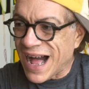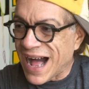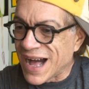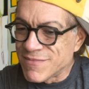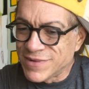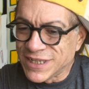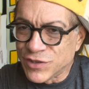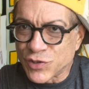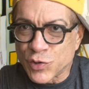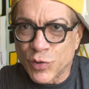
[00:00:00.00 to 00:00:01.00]
I'm a
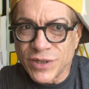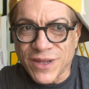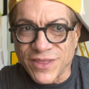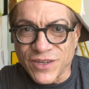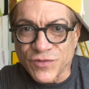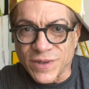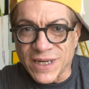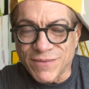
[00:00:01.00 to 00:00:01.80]
little torn on this one.